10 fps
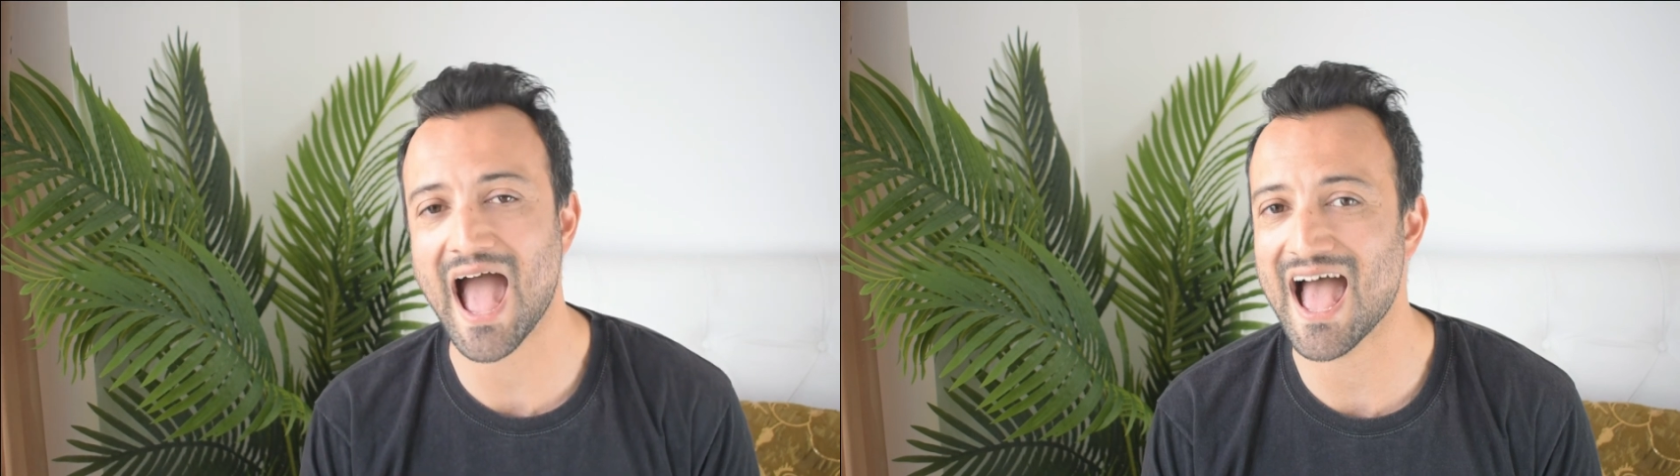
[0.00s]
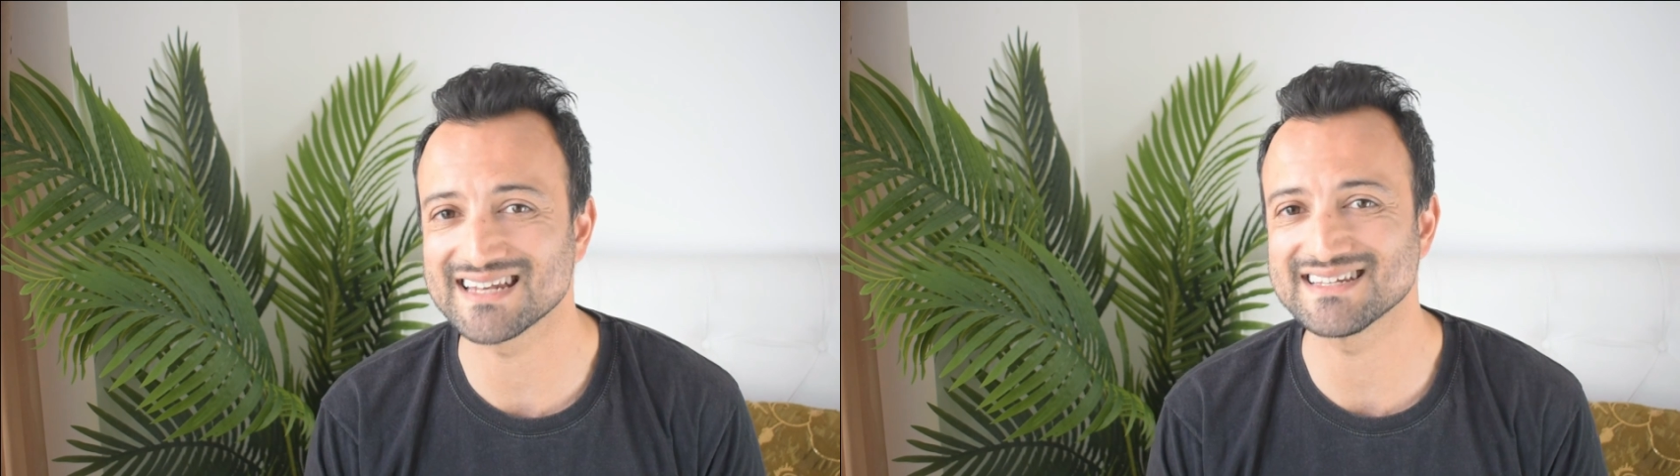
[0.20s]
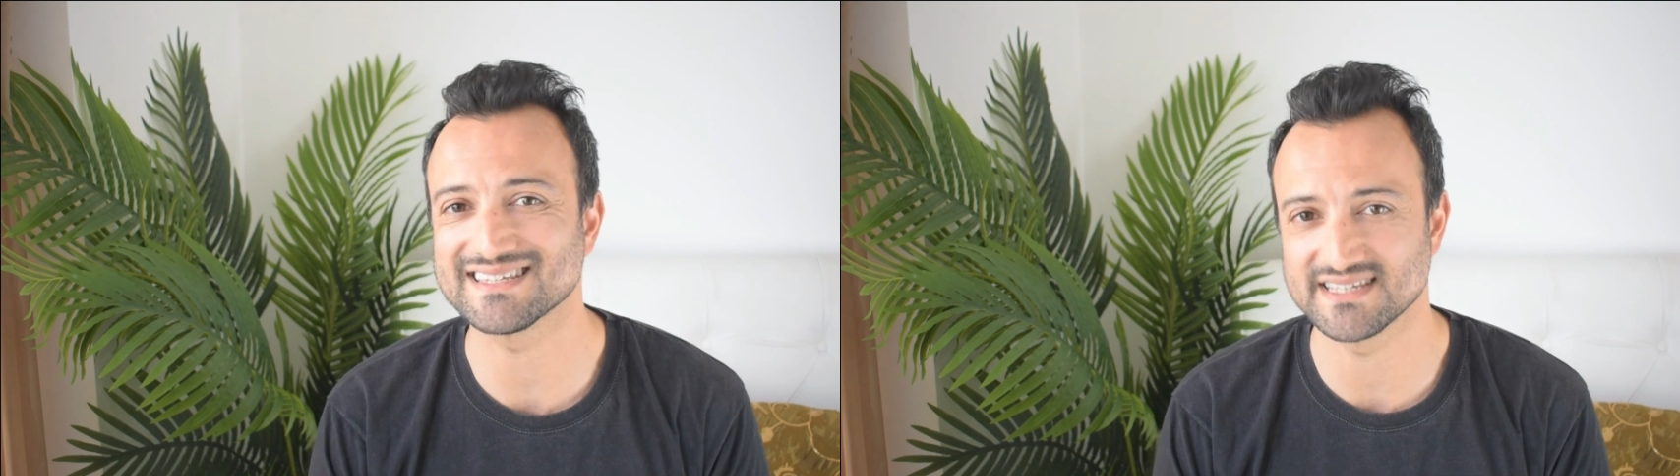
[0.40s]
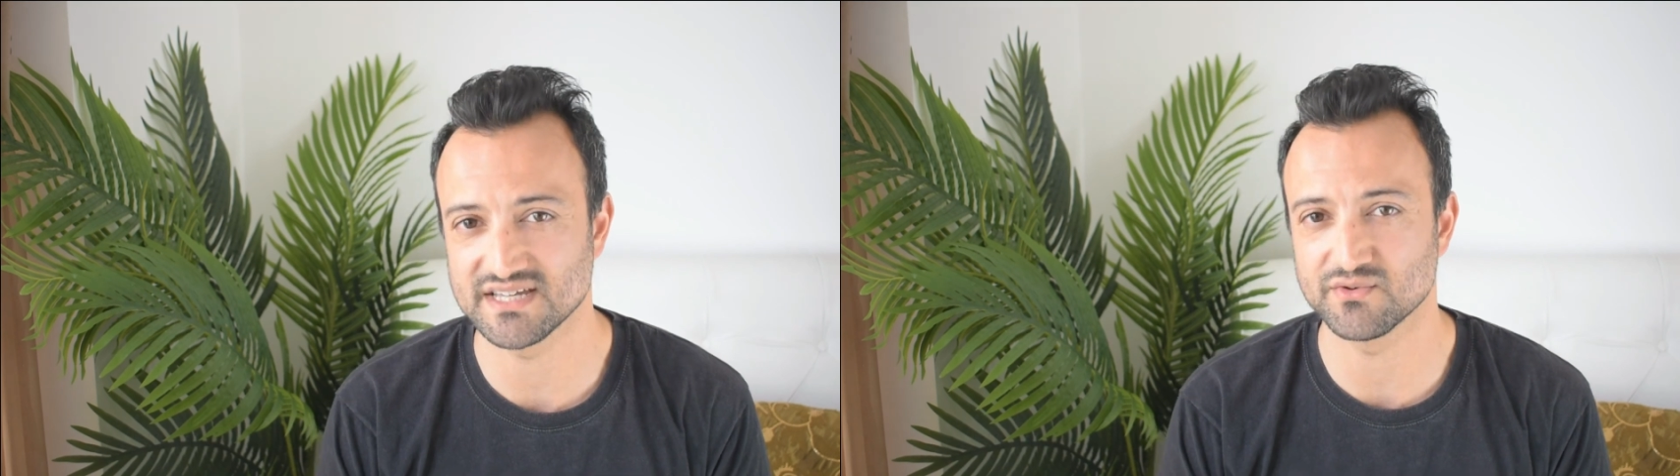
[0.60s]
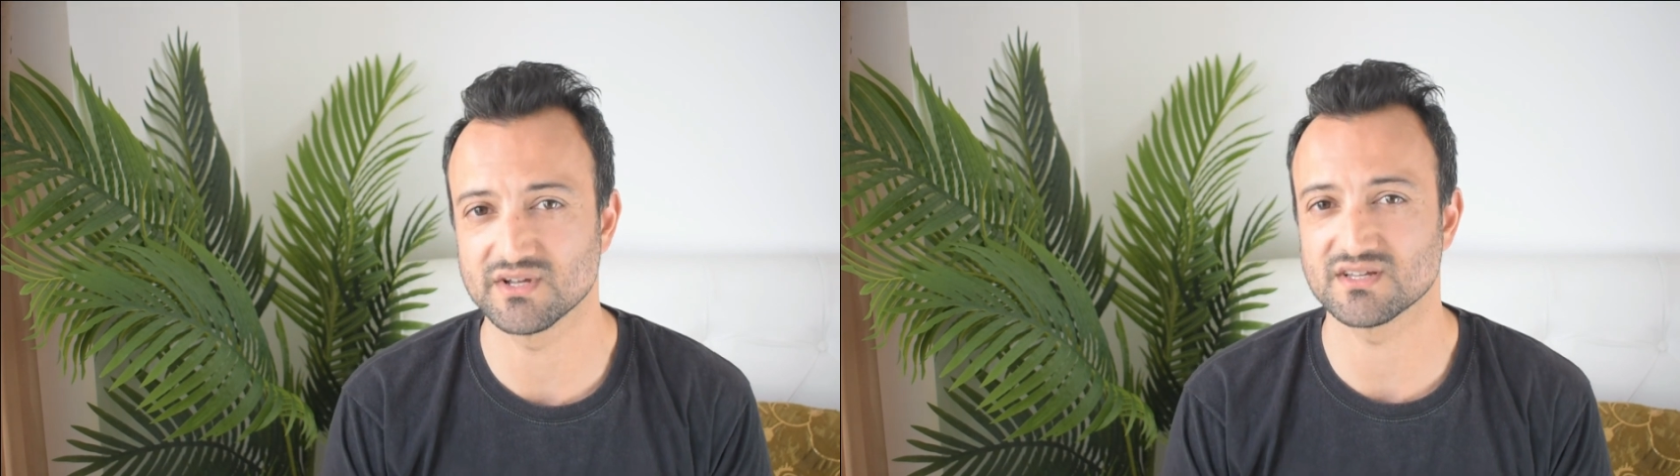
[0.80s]
and
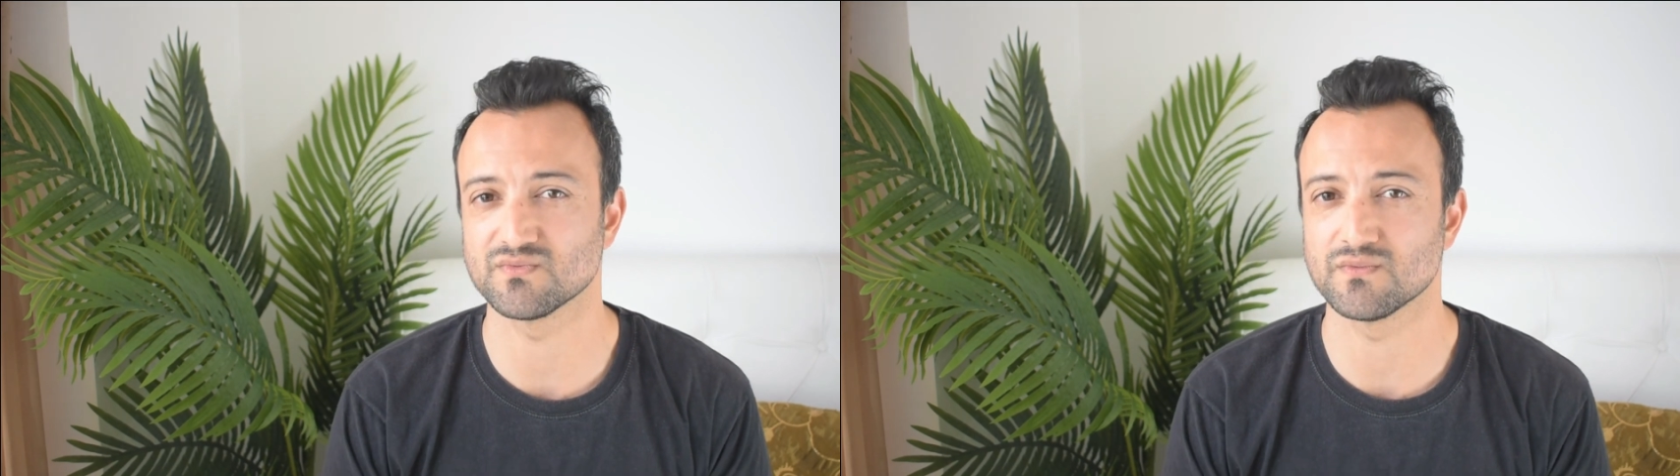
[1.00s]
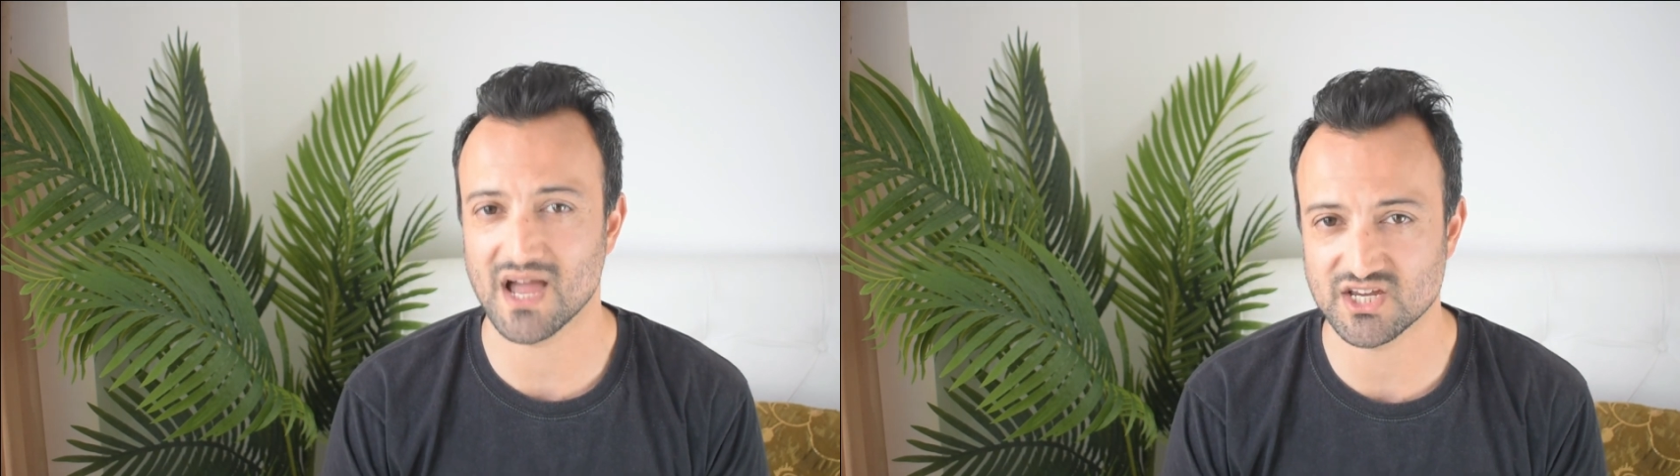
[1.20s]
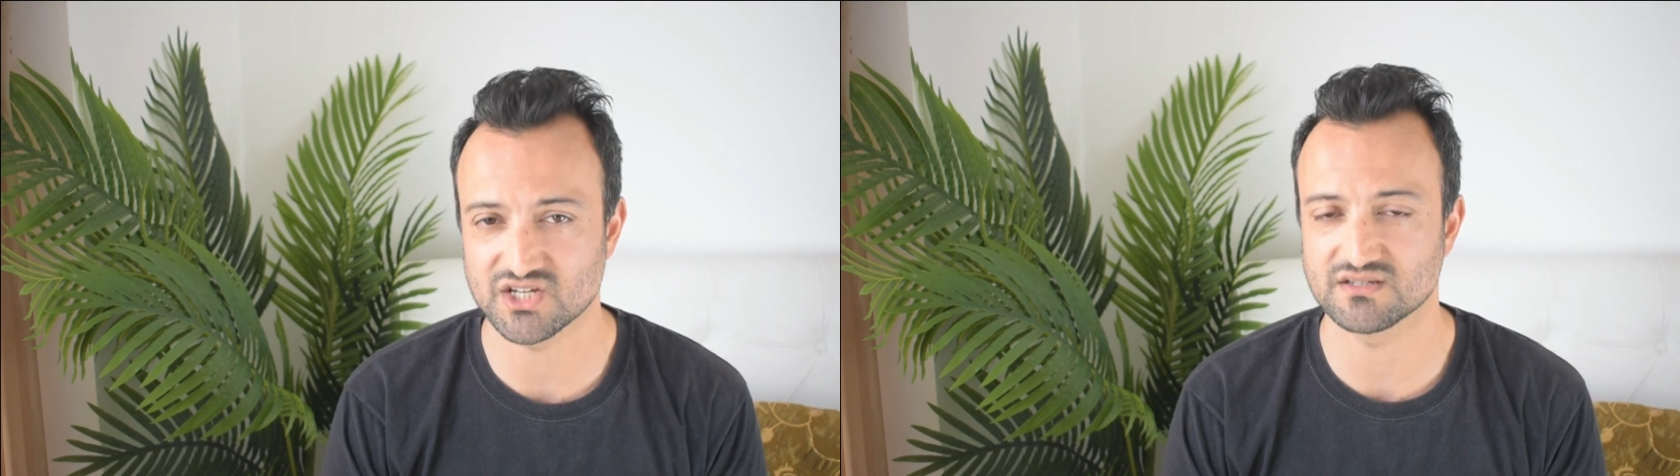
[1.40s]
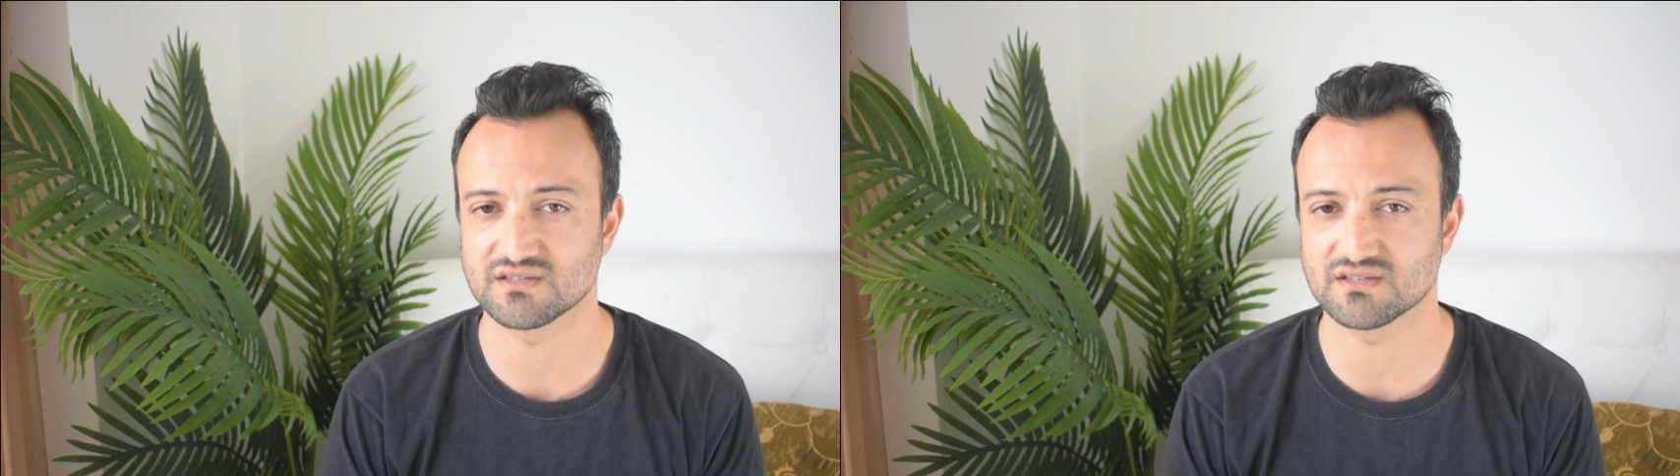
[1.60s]
serious rashes